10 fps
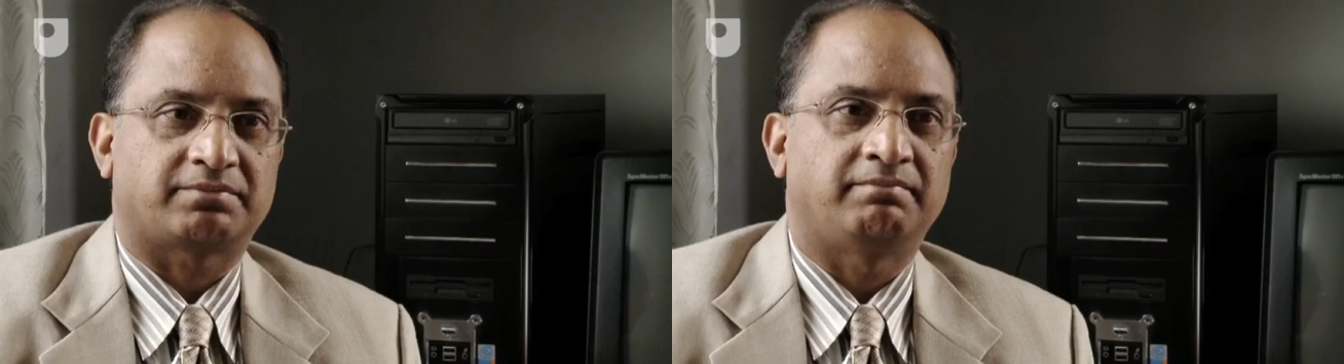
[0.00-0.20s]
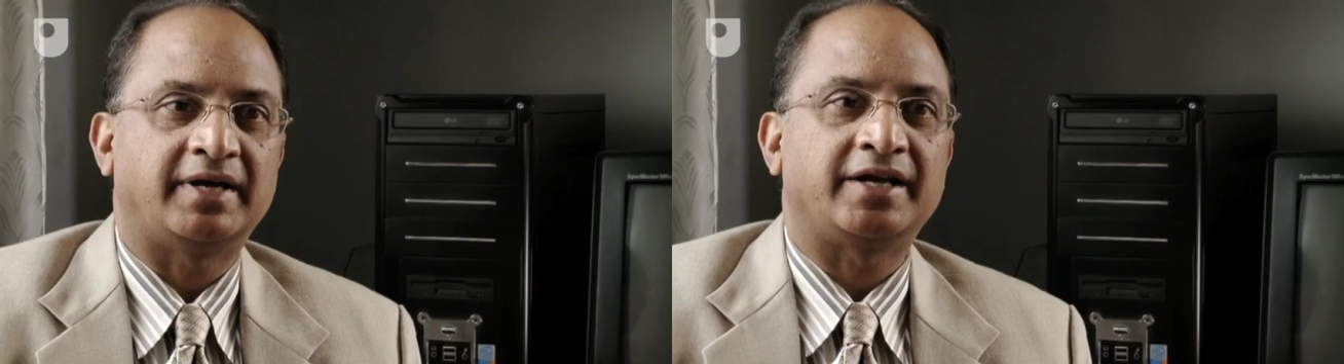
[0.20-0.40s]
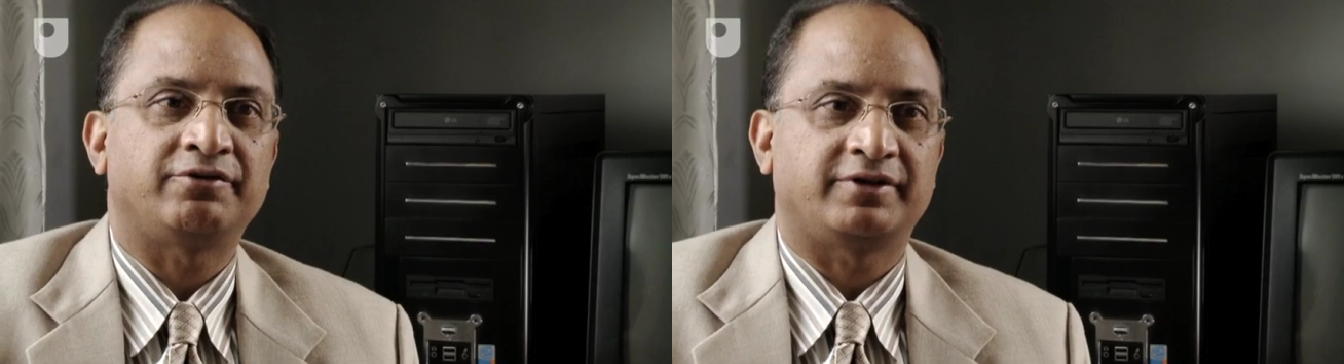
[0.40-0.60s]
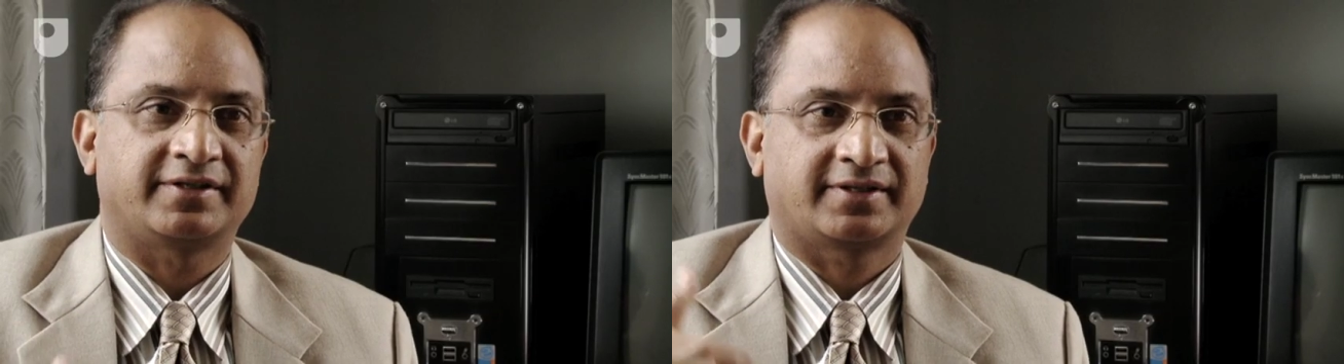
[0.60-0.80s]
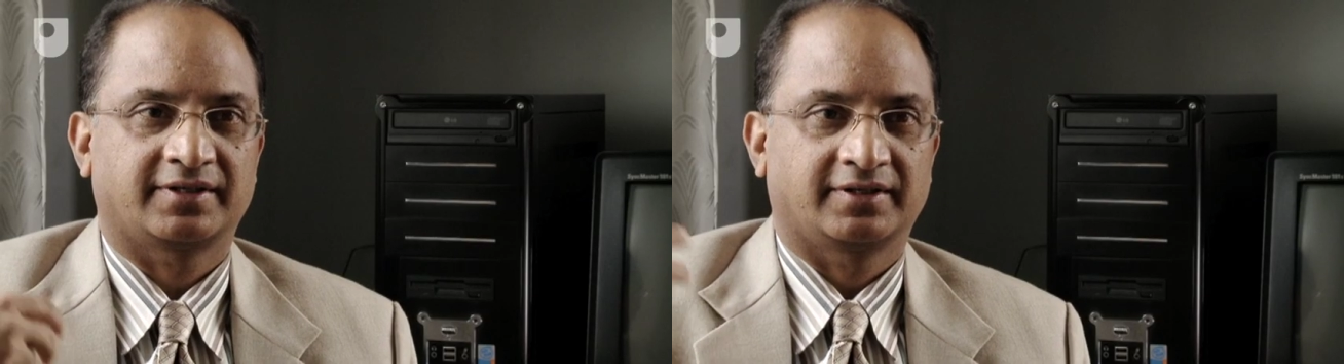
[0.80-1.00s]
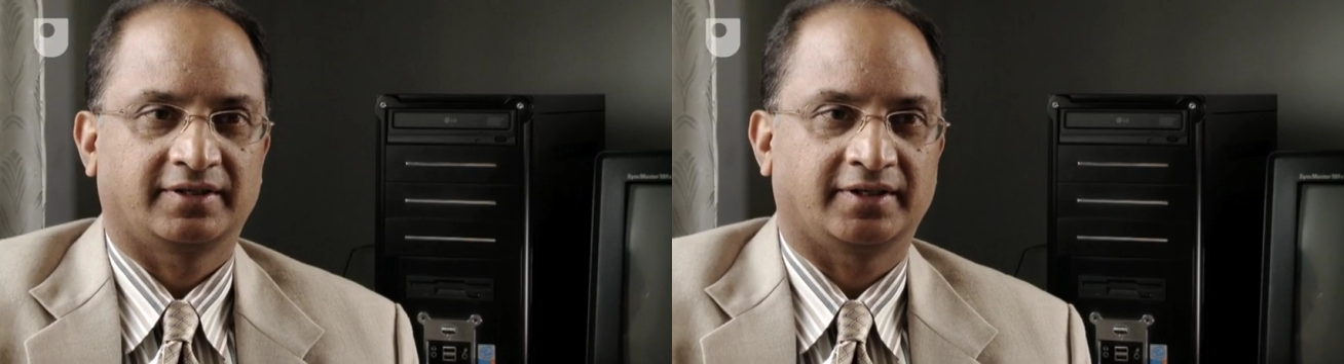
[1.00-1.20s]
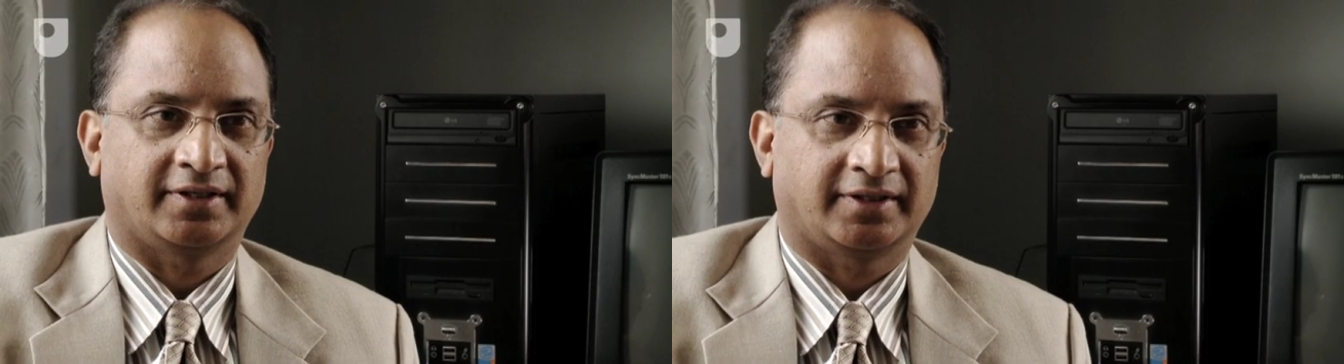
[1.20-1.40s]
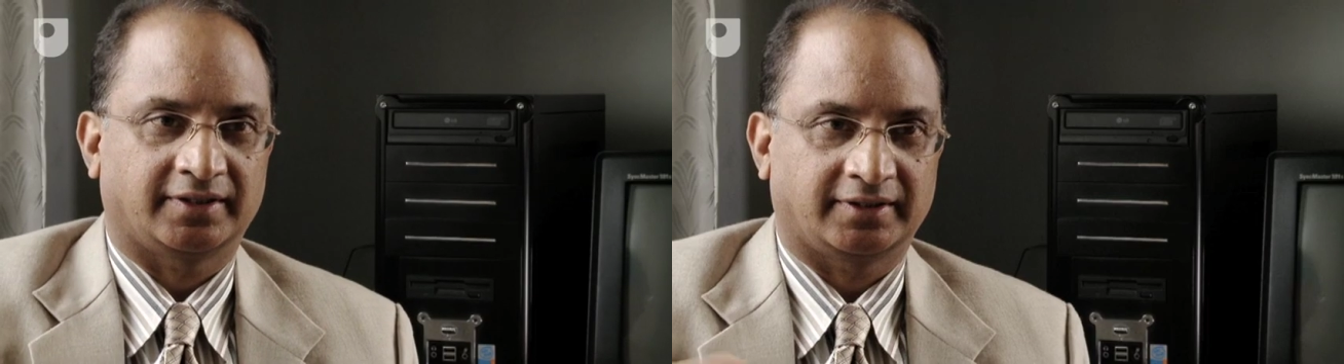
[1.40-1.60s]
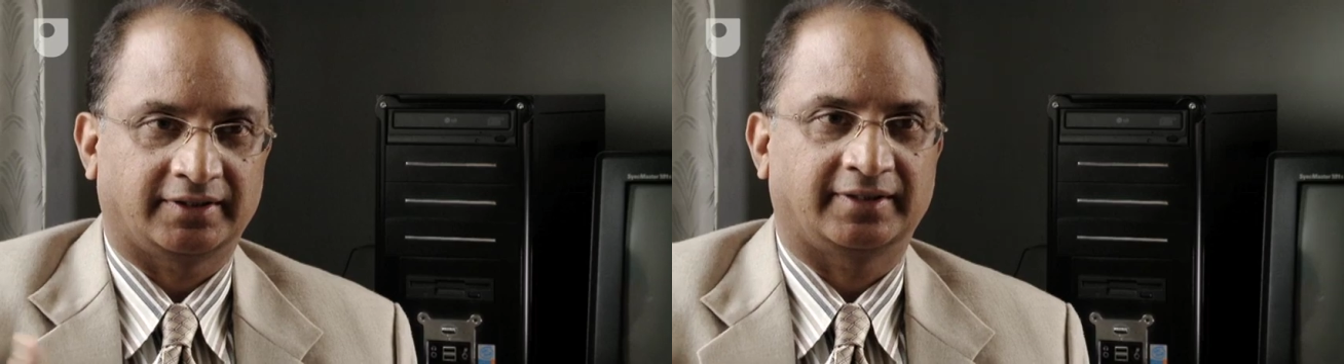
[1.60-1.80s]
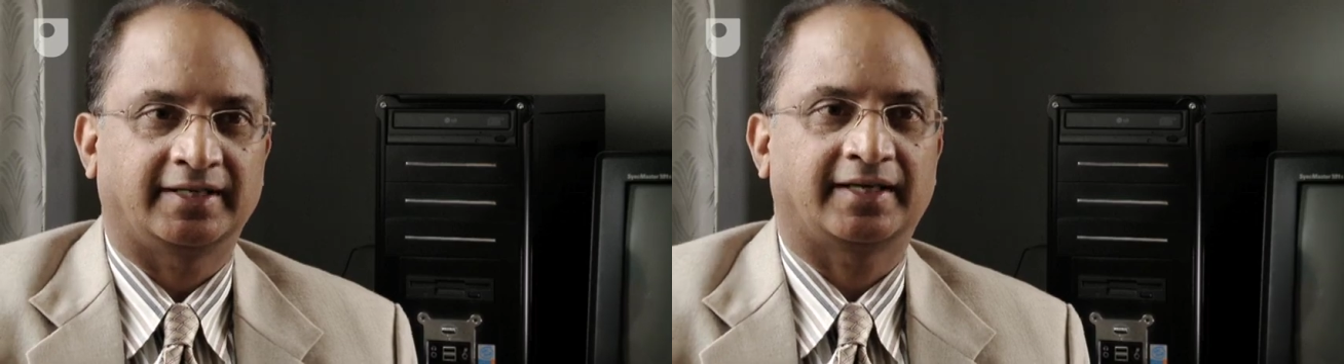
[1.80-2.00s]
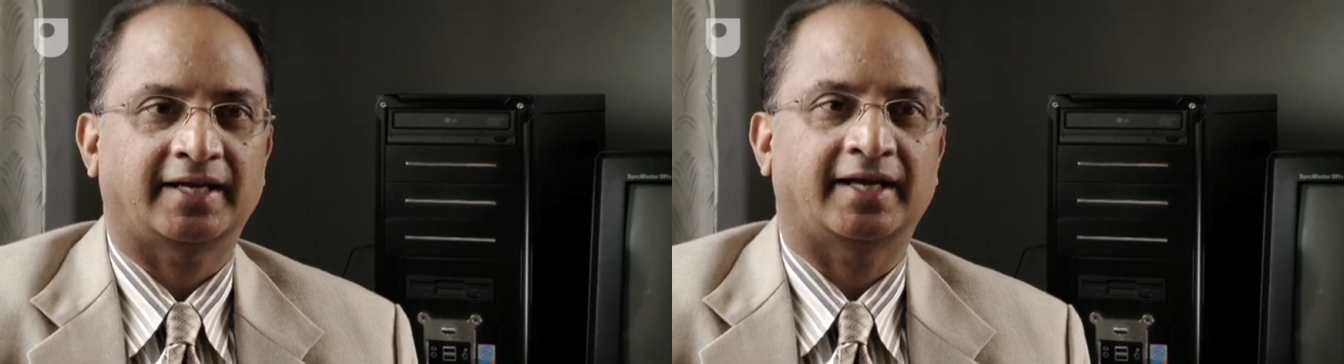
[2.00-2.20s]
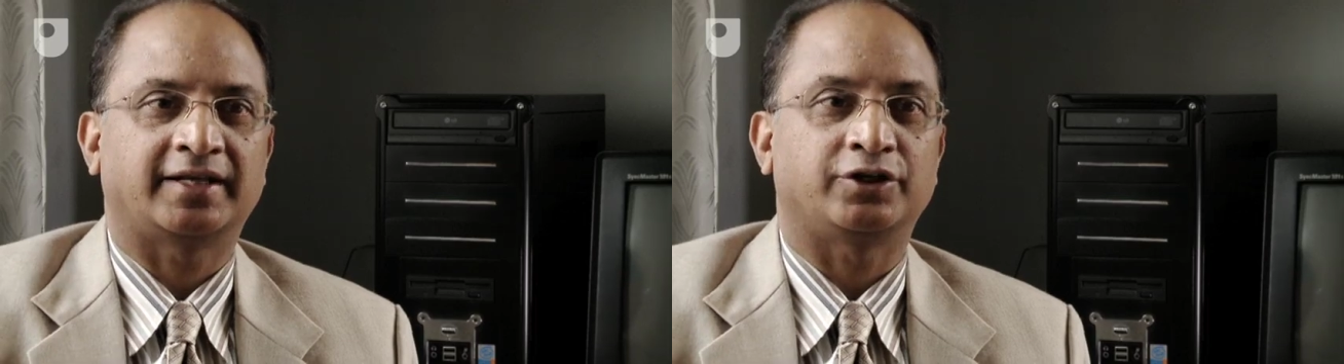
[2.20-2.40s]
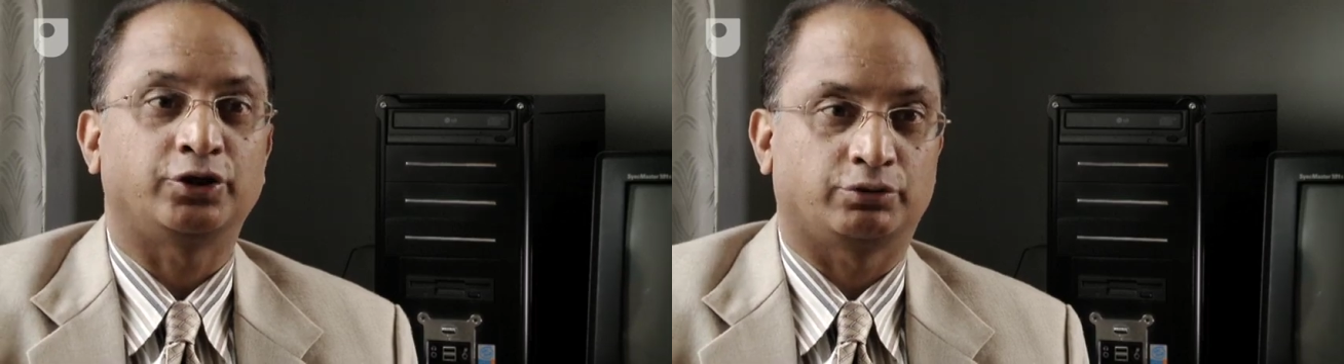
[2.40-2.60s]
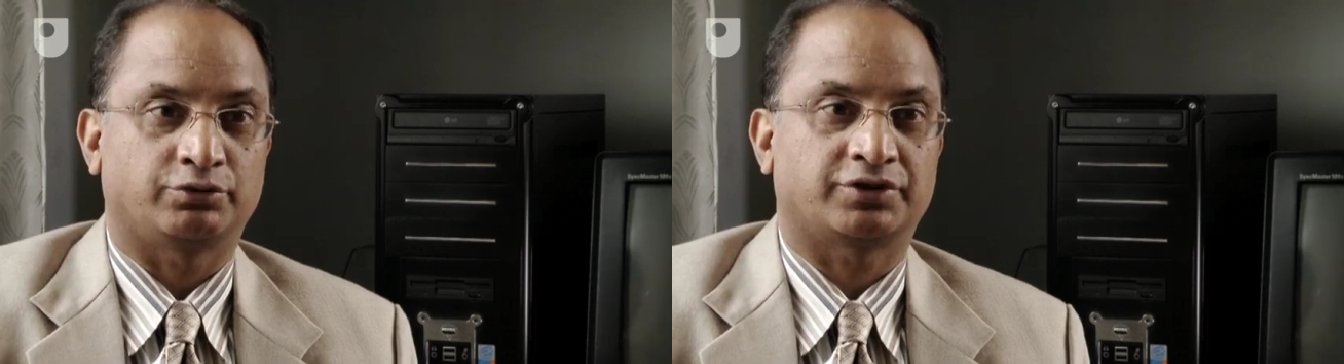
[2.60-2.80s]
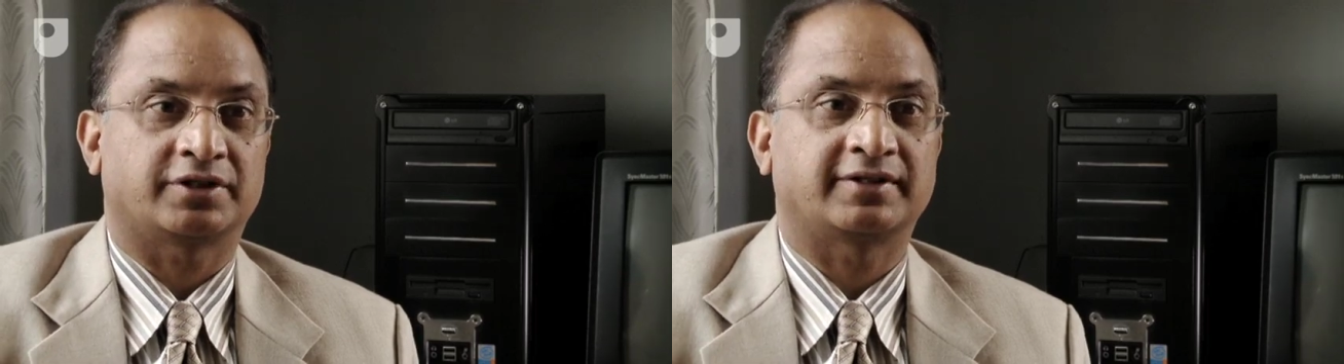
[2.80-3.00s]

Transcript: of bandwidth uh, they can use or